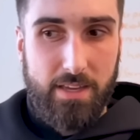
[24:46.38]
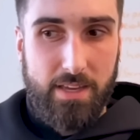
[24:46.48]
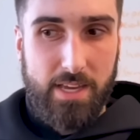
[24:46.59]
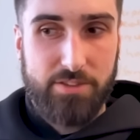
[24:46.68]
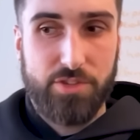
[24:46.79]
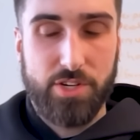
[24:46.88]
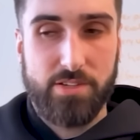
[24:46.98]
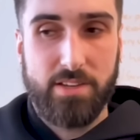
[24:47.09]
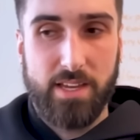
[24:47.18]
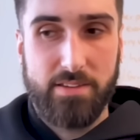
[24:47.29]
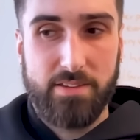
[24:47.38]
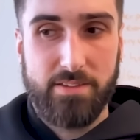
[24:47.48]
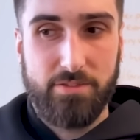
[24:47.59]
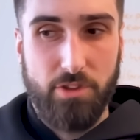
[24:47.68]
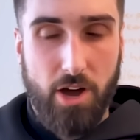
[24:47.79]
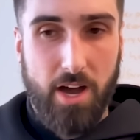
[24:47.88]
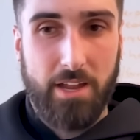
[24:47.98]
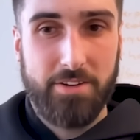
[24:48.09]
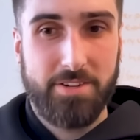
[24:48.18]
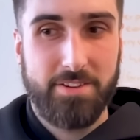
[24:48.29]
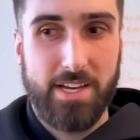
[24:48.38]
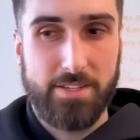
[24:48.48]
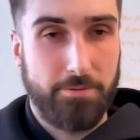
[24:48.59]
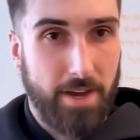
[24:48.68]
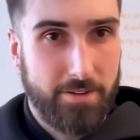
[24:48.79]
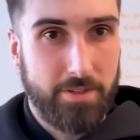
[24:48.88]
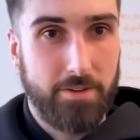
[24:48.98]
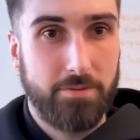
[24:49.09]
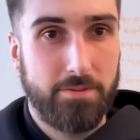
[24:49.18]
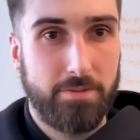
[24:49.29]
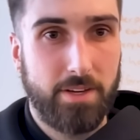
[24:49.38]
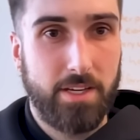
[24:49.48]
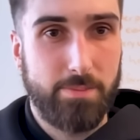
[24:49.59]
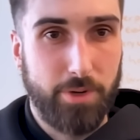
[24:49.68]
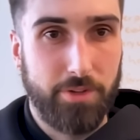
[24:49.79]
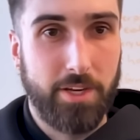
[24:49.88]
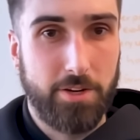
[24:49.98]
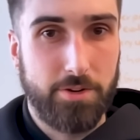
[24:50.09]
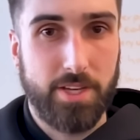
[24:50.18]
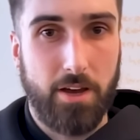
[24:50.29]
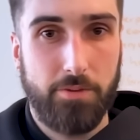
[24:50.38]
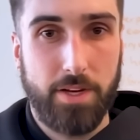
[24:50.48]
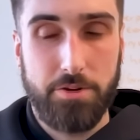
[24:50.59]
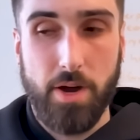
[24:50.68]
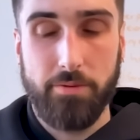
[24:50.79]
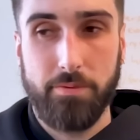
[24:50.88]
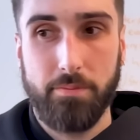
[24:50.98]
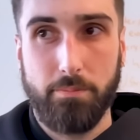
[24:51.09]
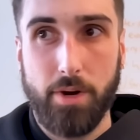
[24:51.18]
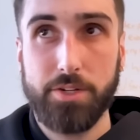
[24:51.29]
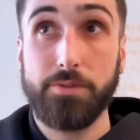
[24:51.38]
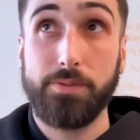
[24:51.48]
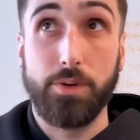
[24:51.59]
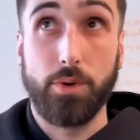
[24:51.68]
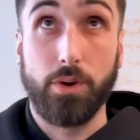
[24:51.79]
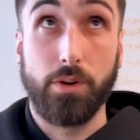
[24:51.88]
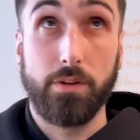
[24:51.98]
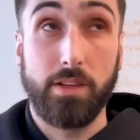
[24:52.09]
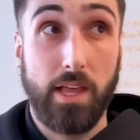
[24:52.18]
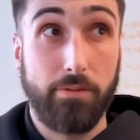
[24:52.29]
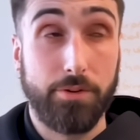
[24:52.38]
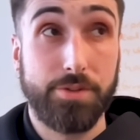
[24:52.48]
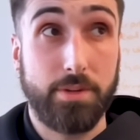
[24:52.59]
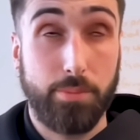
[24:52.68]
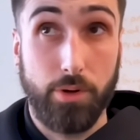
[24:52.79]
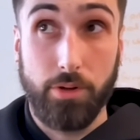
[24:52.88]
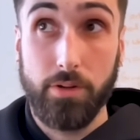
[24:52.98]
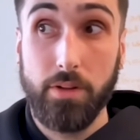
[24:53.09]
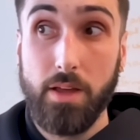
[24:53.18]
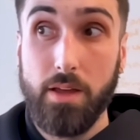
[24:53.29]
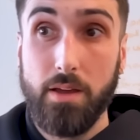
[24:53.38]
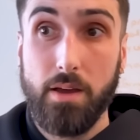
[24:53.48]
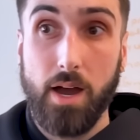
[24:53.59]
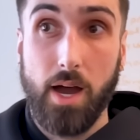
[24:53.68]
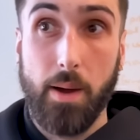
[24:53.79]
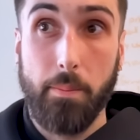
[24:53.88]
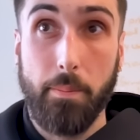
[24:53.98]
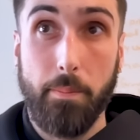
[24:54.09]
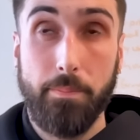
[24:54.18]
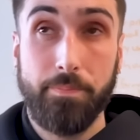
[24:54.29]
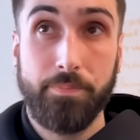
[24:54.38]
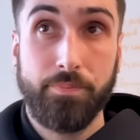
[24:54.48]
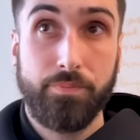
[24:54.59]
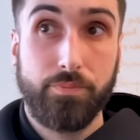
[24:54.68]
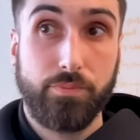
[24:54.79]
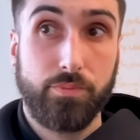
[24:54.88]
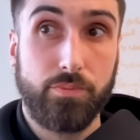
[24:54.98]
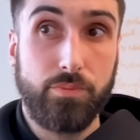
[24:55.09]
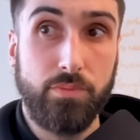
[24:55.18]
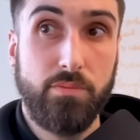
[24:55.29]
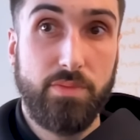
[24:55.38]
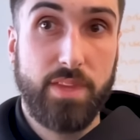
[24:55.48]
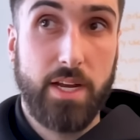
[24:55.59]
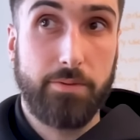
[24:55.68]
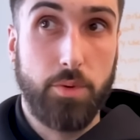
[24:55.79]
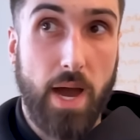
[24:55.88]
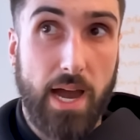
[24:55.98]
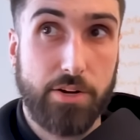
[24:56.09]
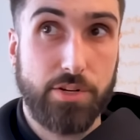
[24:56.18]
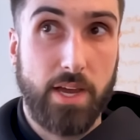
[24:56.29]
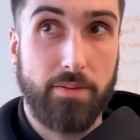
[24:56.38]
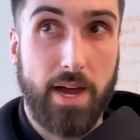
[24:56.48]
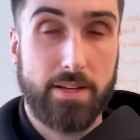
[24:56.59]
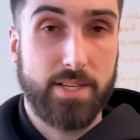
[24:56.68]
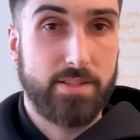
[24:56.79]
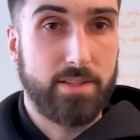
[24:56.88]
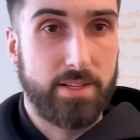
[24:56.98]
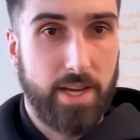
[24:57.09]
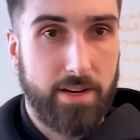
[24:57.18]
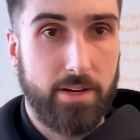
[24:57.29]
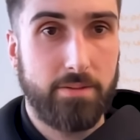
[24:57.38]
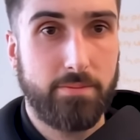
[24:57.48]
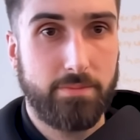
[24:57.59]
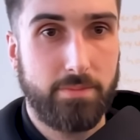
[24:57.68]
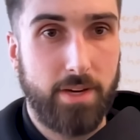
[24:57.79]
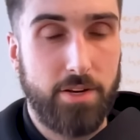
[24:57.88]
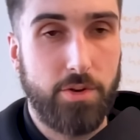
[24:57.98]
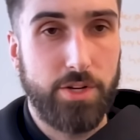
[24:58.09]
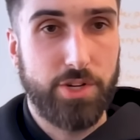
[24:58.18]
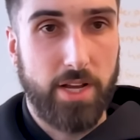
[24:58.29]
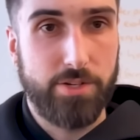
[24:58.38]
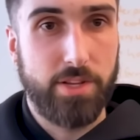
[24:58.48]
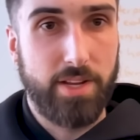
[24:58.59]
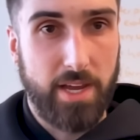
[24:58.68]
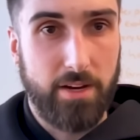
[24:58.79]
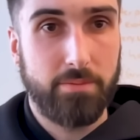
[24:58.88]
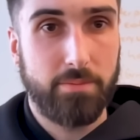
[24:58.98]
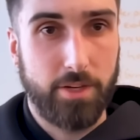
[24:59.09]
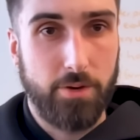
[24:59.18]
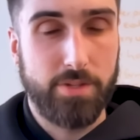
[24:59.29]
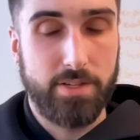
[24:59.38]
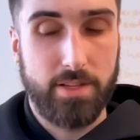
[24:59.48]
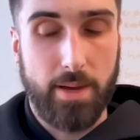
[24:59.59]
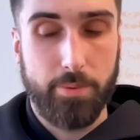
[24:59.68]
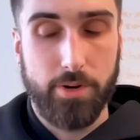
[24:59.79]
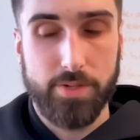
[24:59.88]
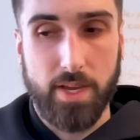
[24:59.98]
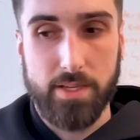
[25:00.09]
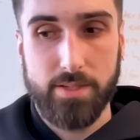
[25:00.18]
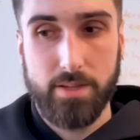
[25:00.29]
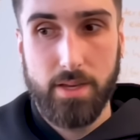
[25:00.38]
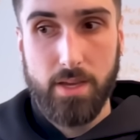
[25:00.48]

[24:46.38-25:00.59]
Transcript: it's not as effective as building it yourself, and you have much fewer levers to pull than if you actually have access to the data and you can change the data that goes into that process.